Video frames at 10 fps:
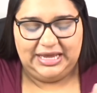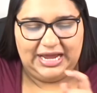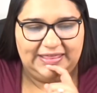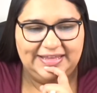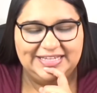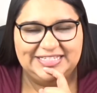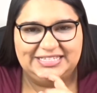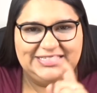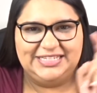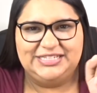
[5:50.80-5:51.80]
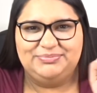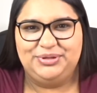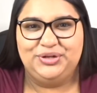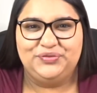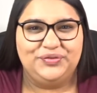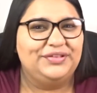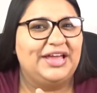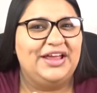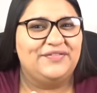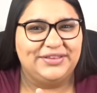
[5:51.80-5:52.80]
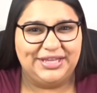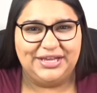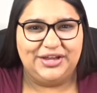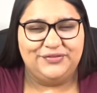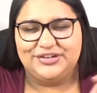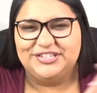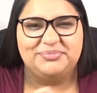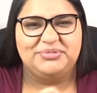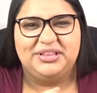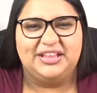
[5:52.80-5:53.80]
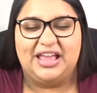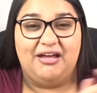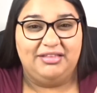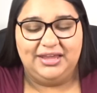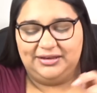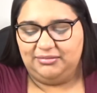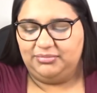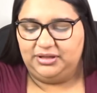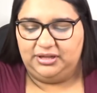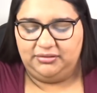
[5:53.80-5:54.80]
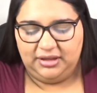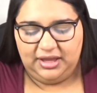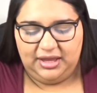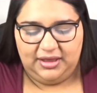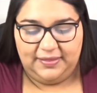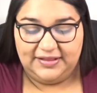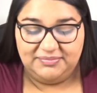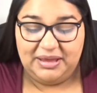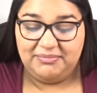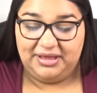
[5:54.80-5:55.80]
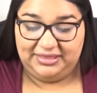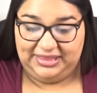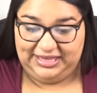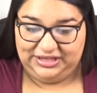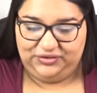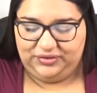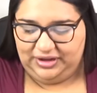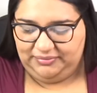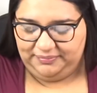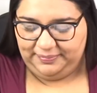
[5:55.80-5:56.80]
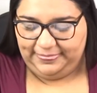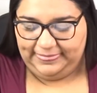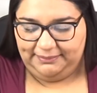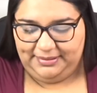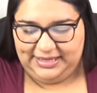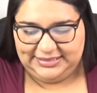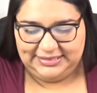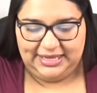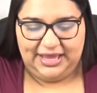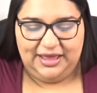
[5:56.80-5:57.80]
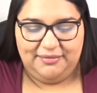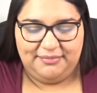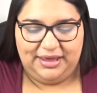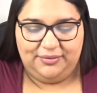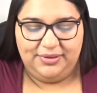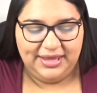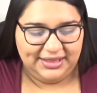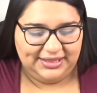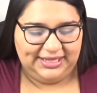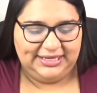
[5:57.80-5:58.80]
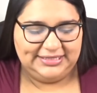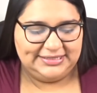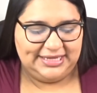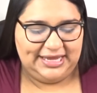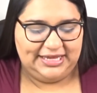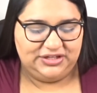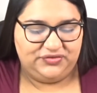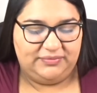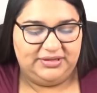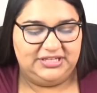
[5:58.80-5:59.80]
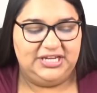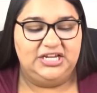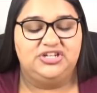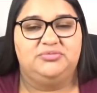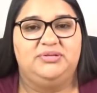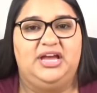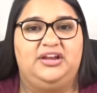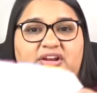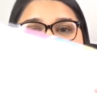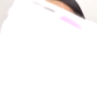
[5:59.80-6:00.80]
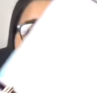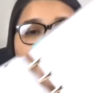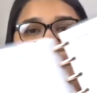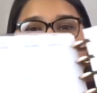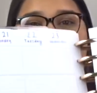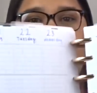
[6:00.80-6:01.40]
I think it says This Beautiful Life on the cover or something like that. I'll link it down below. That's what my monthly is from. But my weeklies is from the teacher planner, but I